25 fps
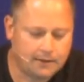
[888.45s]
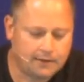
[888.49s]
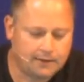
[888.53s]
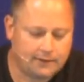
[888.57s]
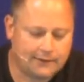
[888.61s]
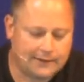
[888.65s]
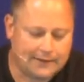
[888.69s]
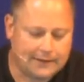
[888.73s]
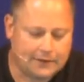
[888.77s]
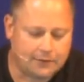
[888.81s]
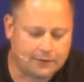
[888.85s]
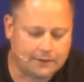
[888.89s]

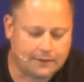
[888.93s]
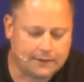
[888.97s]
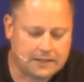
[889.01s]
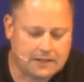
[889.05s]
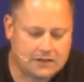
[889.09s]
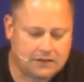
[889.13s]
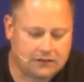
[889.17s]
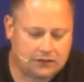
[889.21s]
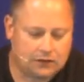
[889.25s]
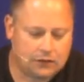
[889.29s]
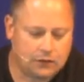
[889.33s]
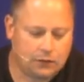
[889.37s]
2
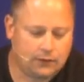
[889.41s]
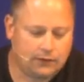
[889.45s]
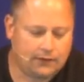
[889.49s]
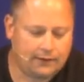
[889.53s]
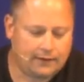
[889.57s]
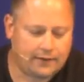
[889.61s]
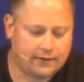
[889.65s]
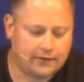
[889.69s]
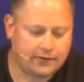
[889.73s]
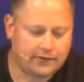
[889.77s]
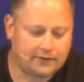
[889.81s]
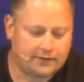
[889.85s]
Corinthians
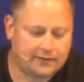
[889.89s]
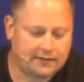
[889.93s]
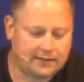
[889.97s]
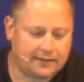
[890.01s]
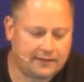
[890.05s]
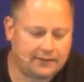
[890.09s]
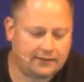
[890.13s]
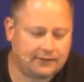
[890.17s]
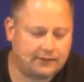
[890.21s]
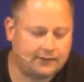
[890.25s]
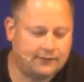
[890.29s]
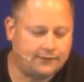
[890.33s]
2:17 he
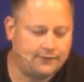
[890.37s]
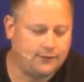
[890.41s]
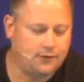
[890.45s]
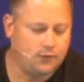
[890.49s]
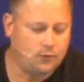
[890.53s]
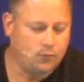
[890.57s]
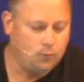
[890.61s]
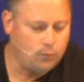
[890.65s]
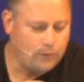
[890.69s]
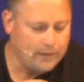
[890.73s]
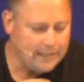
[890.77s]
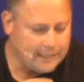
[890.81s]
says for
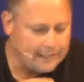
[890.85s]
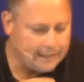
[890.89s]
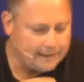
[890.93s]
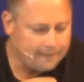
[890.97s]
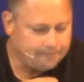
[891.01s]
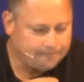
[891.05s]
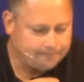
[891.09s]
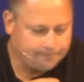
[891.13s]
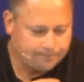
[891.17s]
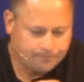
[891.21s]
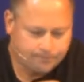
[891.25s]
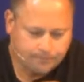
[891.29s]
we
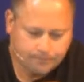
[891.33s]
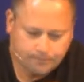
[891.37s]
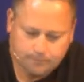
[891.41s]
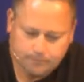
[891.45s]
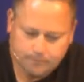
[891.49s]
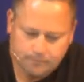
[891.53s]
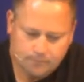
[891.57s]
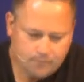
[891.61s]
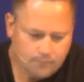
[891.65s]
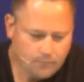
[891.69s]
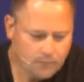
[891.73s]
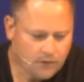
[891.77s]

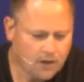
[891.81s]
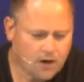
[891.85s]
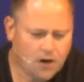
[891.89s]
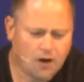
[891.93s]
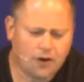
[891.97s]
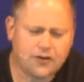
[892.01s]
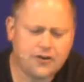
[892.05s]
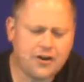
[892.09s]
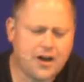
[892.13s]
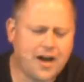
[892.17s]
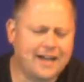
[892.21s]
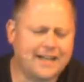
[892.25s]
are
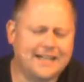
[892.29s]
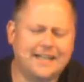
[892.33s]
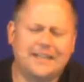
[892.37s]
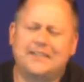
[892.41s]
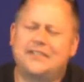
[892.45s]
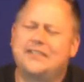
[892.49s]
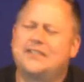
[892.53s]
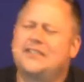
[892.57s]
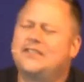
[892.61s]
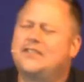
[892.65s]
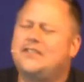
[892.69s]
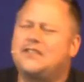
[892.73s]
not as
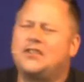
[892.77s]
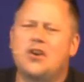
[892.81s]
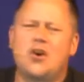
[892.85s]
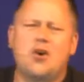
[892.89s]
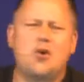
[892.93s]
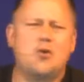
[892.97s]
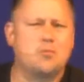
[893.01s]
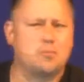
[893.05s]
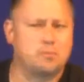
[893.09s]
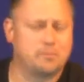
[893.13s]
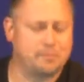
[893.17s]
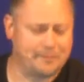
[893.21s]

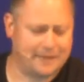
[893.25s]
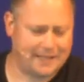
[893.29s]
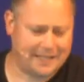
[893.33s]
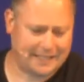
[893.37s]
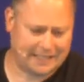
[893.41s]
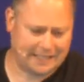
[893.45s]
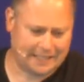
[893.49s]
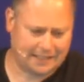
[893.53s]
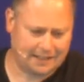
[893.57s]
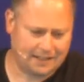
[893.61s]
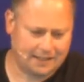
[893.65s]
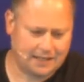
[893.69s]
so
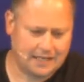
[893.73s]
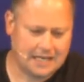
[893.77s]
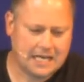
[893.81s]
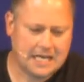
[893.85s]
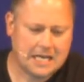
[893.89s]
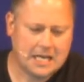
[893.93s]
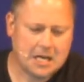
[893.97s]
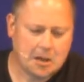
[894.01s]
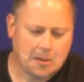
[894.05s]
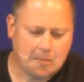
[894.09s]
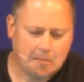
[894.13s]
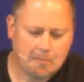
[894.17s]
many
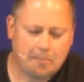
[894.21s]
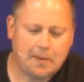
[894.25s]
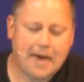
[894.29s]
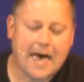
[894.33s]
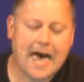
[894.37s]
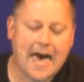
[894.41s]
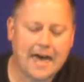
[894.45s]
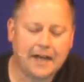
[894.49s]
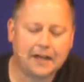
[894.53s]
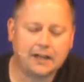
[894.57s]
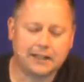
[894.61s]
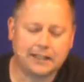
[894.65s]

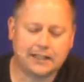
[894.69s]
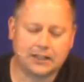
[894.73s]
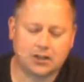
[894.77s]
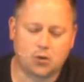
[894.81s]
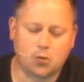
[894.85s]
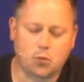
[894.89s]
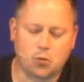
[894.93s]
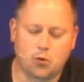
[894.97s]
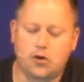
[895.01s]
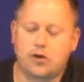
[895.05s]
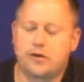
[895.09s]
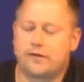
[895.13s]
peddling the
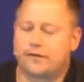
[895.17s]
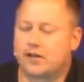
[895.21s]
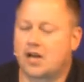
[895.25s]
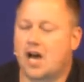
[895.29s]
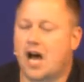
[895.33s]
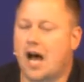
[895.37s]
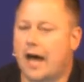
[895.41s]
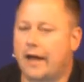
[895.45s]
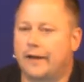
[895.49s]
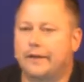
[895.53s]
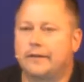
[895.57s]
word of God